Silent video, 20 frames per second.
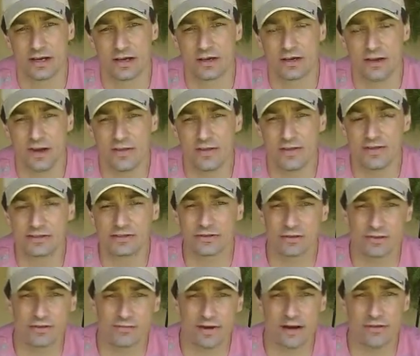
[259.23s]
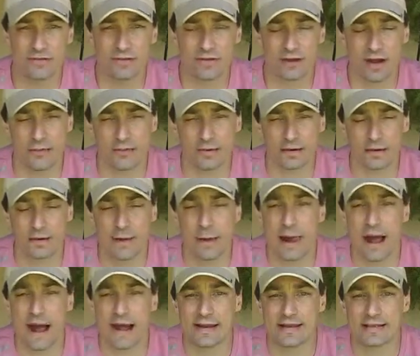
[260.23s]
You know, there's a revival coming.
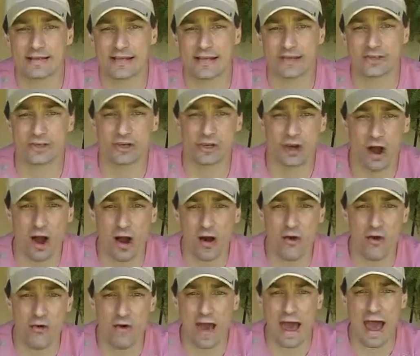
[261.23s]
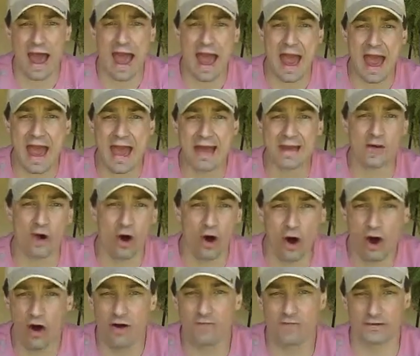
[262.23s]
And he says, go and
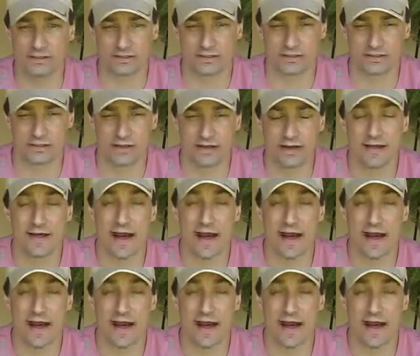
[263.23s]
harvest.